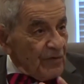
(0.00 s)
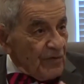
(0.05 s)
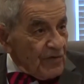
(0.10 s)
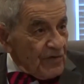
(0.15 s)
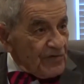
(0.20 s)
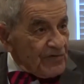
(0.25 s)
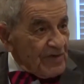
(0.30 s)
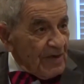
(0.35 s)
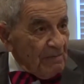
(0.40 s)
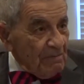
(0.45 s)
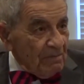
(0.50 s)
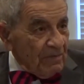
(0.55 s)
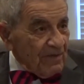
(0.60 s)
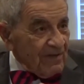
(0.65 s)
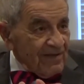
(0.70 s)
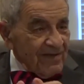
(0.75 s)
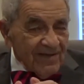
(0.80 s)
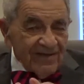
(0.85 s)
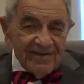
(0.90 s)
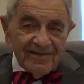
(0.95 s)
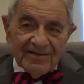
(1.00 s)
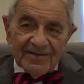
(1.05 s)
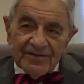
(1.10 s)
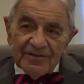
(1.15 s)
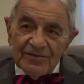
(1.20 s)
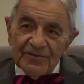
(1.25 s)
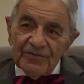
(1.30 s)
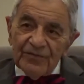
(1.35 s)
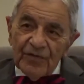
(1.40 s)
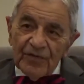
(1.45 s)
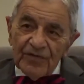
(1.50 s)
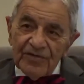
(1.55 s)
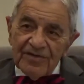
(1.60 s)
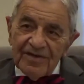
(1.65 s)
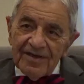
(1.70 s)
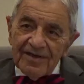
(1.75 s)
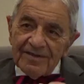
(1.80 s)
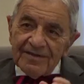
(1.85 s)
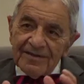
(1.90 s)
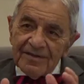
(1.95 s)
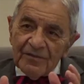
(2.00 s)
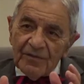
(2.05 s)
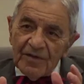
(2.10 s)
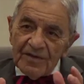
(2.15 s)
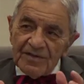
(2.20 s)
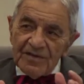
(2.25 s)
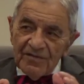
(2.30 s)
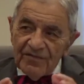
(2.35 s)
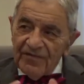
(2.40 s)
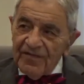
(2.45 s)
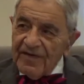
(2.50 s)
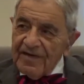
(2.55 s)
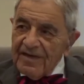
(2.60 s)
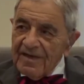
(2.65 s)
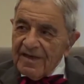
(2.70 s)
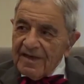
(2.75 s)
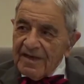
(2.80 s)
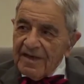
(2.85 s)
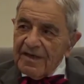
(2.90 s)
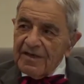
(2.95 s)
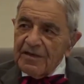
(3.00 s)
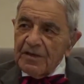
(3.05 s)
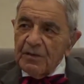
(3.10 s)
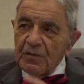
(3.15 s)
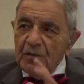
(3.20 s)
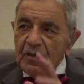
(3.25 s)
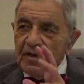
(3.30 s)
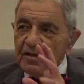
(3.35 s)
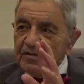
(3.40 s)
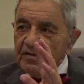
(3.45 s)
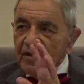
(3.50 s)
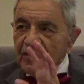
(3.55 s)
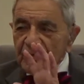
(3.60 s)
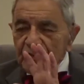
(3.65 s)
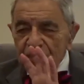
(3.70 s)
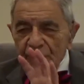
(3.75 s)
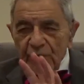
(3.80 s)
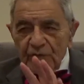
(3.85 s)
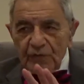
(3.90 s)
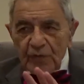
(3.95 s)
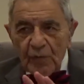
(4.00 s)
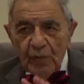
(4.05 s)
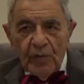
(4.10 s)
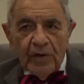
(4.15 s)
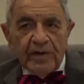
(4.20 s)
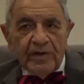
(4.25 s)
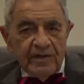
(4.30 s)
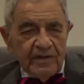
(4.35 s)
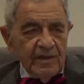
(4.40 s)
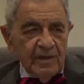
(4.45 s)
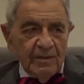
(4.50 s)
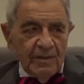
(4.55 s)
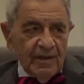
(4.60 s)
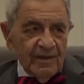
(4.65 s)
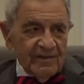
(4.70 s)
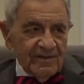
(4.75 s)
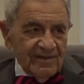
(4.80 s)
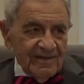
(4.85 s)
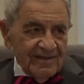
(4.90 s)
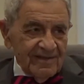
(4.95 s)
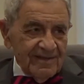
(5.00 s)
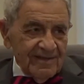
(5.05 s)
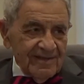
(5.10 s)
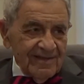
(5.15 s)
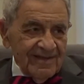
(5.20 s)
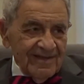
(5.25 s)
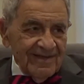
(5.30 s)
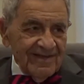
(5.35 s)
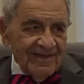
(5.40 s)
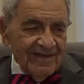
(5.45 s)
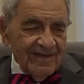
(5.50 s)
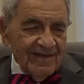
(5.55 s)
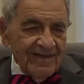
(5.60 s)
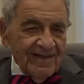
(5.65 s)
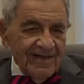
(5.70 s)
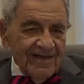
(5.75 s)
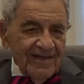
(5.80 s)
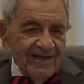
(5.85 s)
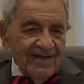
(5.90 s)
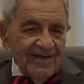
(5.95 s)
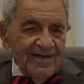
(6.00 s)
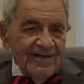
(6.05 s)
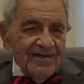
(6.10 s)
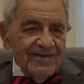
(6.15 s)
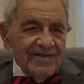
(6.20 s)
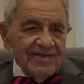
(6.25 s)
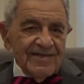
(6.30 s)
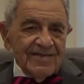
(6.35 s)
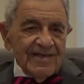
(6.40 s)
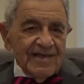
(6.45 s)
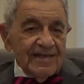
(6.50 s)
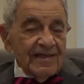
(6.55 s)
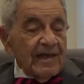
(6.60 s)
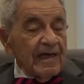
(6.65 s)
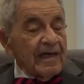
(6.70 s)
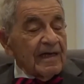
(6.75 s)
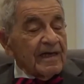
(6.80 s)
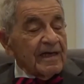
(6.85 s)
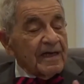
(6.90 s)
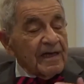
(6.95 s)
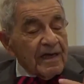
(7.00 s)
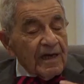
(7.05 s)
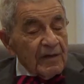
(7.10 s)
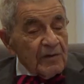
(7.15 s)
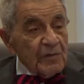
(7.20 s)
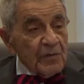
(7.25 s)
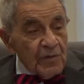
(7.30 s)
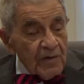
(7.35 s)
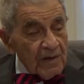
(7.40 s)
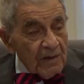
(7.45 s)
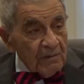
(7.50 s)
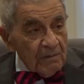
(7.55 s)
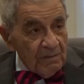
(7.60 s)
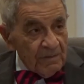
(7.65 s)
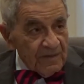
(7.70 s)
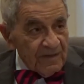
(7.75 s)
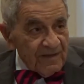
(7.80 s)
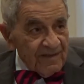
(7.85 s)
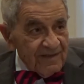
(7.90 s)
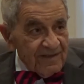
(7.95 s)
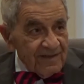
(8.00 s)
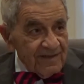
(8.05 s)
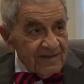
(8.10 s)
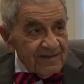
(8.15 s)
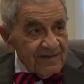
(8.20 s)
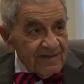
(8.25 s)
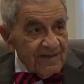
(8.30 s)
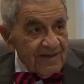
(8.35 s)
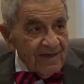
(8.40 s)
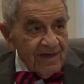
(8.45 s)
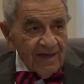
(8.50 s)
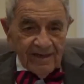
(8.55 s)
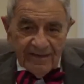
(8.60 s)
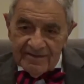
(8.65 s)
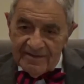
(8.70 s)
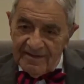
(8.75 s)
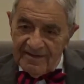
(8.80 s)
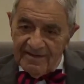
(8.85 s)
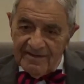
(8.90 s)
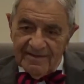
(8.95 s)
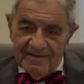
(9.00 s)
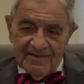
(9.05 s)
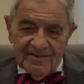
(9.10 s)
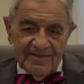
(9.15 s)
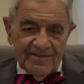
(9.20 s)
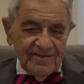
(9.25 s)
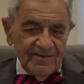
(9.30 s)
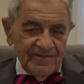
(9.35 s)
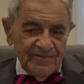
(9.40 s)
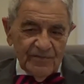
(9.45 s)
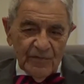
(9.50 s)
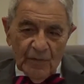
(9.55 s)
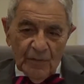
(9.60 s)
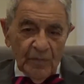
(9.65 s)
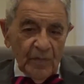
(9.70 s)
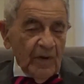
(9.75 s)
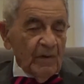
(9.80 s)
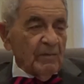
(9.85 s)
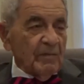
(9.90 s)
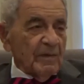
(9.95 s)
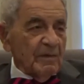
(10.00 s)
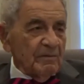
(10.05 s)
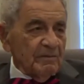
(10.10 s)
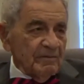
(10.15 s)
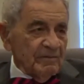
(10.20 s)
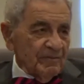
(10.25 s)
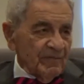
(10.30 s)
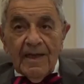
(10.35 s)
The sample that they did for test was a failure, and he was sort of worried about it. He said, can you help me in this? I said, no problem.